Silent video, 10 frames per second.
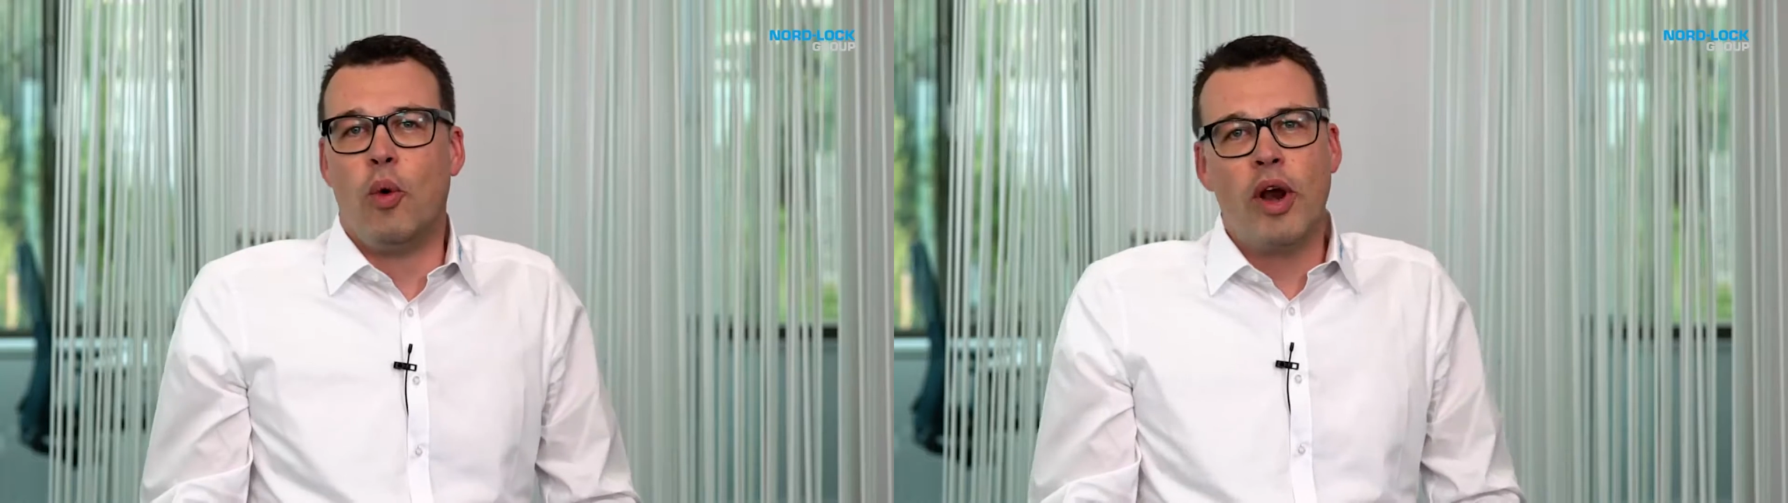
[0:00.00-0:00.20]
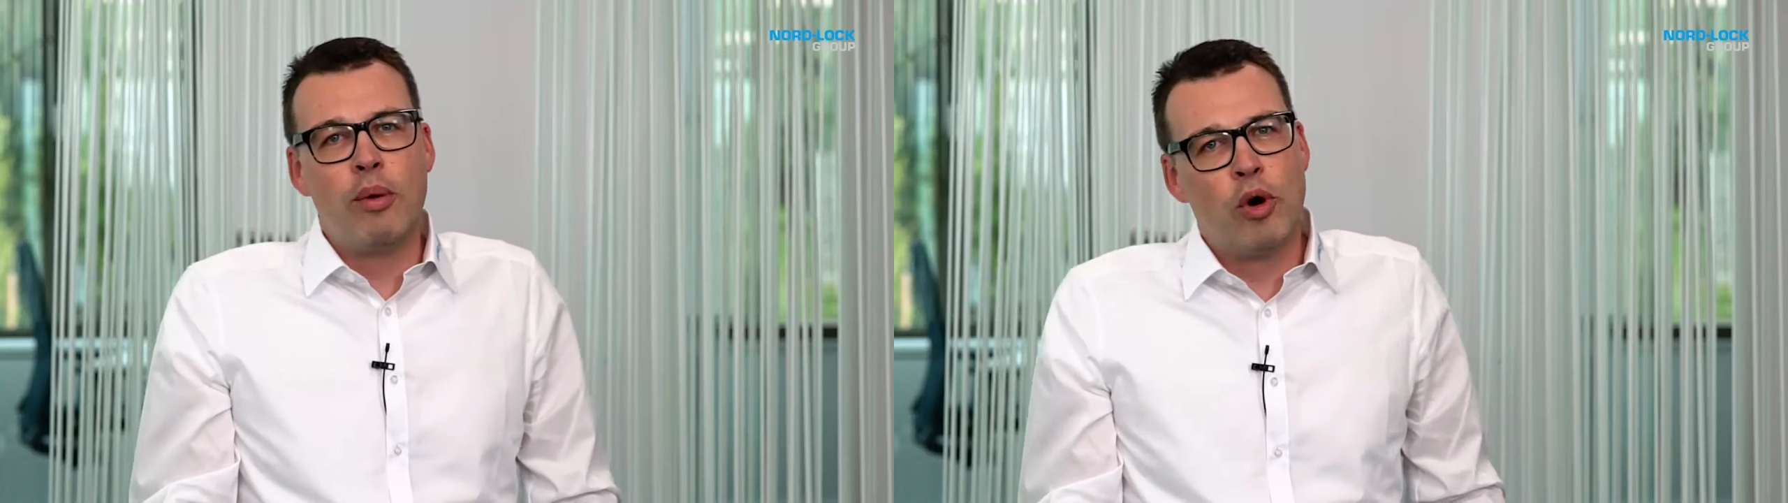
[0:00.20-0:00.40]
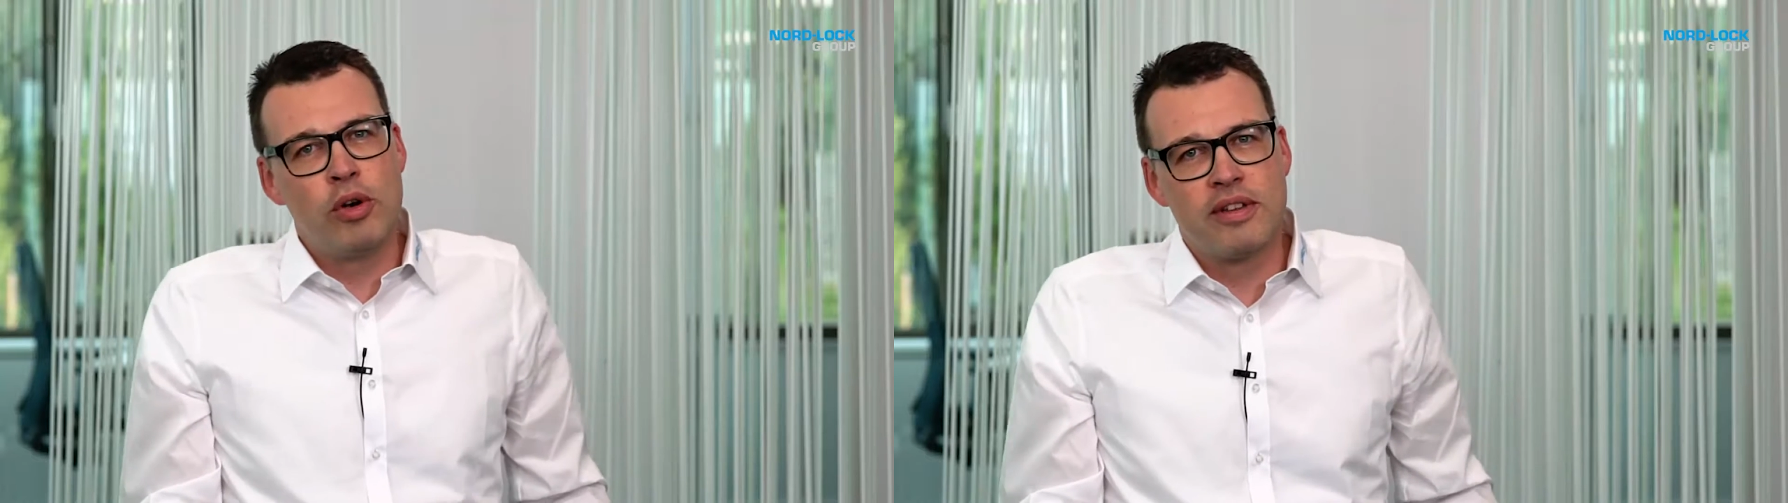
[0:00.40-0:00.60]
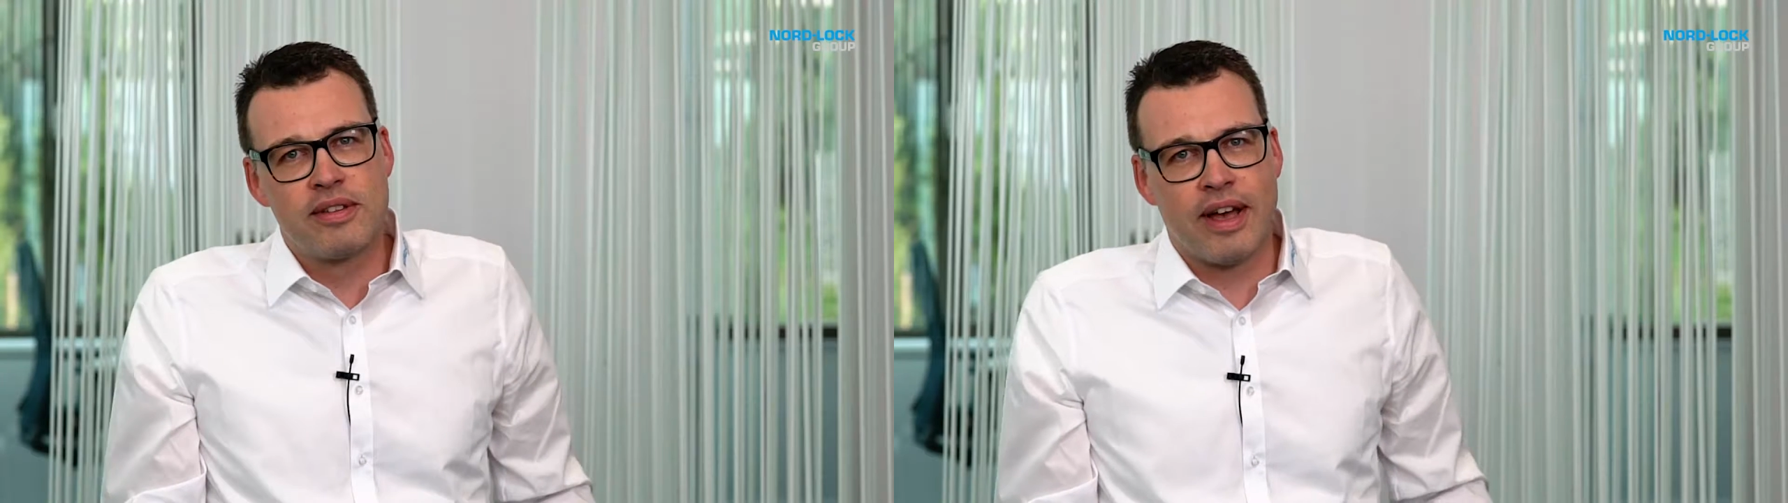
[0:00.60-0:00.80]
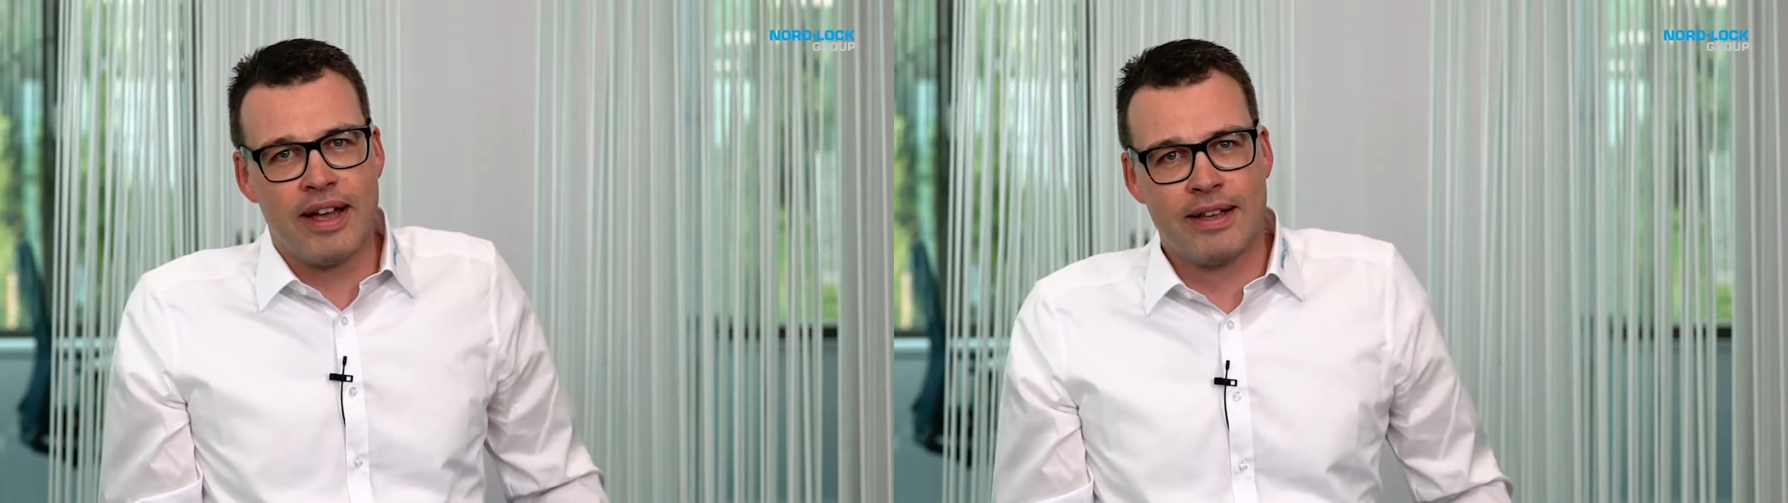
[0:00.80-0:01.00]
When a bolt is
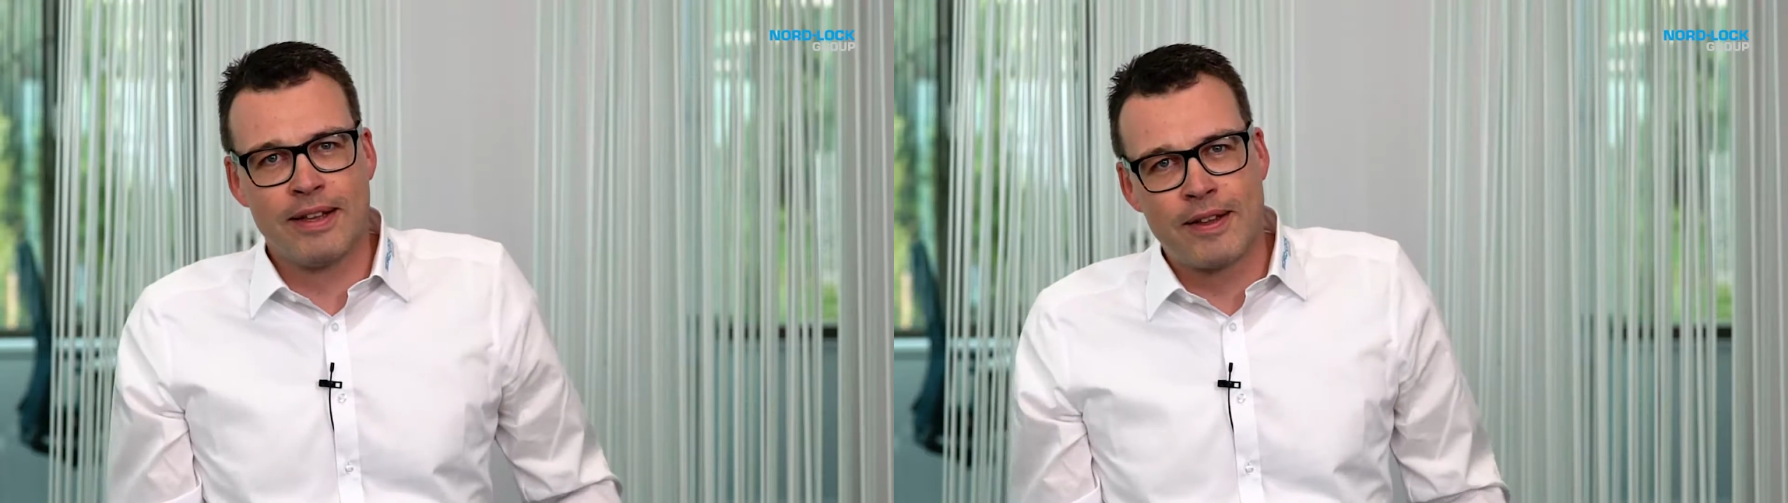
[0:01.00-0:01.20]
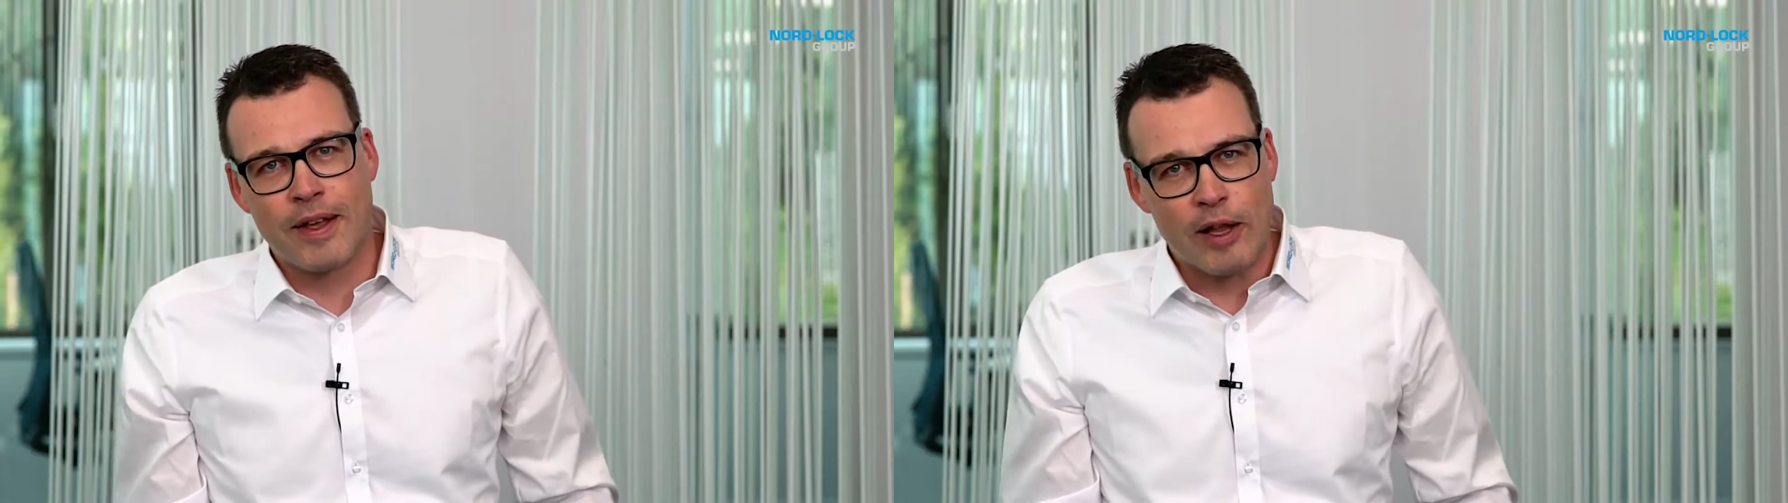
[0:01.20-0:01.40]
tightened,